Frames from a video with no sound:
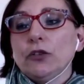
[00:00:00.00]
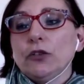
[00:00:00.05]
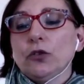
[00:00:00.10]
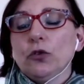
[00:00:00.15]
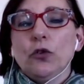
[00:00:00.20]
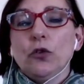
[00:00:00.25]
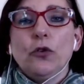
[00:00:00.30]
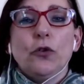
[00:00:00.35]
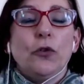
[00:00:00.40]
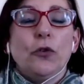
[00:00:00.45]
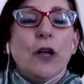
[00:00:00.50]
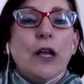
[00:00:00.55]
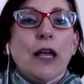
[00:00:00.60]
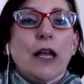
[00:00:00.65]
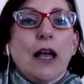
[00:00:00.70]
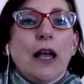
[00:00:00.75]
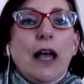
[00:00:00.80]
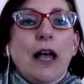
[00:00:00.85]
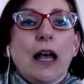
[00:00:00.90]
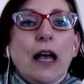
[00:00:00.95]

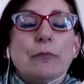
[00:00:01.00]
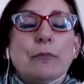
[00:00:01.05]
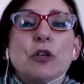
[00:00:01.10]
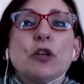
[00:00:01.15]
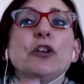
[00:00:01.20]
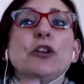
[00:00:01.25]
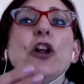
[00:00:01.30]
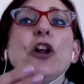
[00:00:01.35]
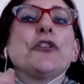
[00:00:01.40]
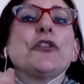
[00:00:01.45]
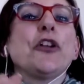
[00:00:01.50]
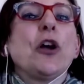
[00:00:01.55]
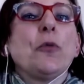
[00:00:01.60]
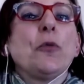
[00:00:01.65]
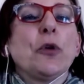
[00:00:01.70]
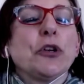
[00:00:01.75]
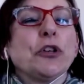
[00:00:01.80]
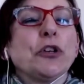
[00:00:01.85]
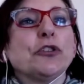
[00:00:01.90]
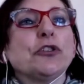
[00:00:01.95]
You're, um, you don't
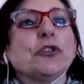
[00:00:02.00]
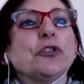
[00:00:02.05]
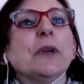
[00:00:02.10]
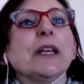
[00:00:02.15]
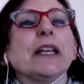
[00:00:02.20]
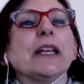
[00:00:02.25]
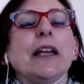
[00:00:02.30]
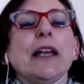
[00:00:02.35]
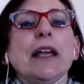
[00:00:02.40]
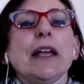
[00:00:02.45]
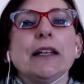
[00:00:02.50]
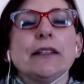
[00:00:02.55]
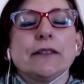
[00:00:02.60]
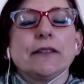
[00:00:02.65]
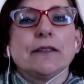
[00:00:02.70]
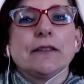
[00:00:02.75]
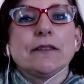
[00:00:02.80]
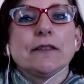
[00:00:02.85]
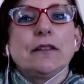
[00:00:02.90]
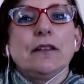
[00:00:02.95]
know what you're doing.
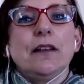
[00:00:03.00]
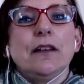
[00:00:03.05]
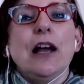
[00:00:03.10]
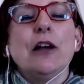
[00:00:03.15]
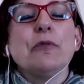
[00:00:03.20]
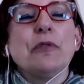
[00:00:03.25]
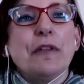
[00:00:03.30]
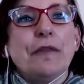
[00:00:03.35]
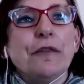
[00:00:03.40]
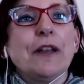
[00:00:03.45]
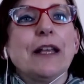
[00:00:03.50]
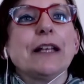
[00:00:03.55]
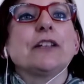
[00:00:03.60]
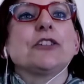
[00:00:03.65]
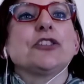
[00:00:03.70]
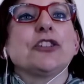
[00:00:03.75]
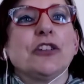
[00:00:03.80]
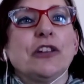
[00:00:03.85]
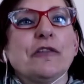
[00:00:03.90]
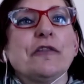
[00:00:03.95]
It's a
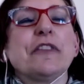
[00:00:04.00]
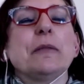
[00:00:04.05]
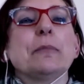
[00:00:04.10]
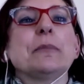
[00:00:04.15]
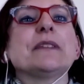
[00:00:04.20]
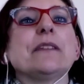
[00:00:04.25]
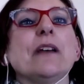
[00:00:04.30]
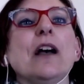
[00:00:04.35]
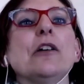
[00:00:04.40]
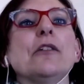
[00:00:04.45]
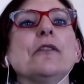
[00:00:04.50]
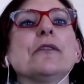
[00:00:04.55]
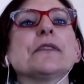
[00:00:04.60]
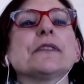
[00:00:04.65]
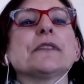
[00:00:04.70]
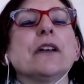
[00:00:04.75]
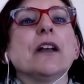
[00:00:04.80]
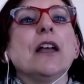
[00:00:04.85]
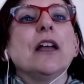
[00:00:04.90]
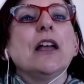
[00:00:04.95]
reflection of
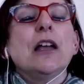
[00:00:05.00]
themselves.